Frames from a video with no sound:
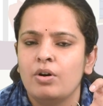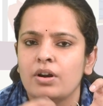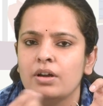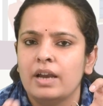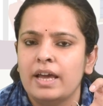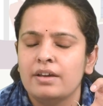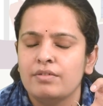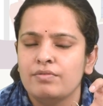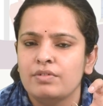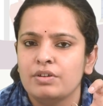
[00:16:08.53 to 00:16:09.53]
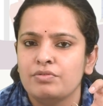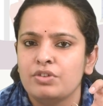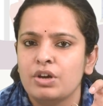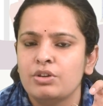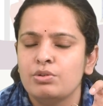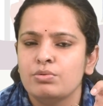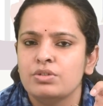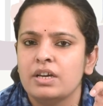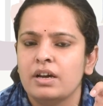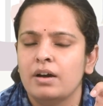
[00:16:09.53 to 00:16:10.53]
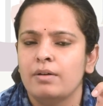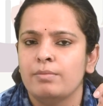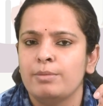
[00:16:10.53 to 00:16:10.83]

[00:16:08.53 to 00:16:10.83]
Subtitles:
or a, like if you are using a